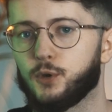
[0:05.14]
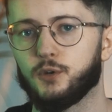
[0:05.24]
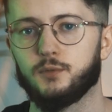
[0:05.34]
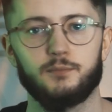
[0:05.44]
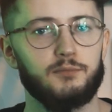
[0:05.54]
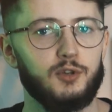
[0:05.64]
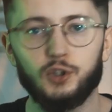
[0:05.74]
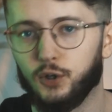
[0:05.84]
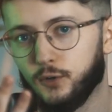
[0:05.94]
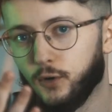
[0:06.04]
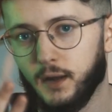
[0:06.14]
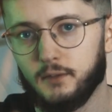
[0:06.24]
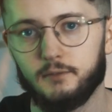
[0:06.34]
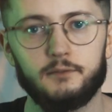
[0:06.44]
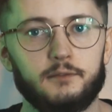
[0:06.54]
good. You look
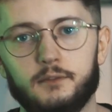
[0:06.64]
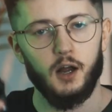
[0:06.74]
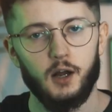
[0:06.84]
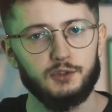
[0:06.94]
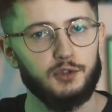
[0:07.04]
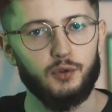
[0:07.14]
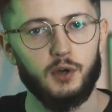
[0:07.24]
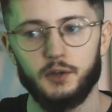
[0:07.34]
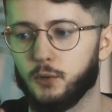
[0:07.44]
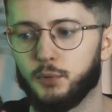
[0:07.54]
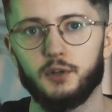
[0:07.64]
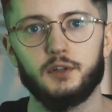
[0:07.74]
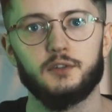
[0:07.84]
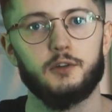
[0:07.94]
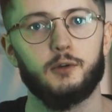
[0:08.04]
great. I just thought I'd hop on
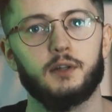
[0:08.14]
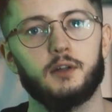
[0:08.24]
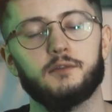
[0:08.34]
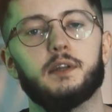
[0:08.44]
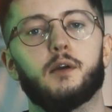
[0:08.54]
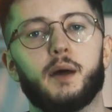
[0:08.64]
and do a quick little video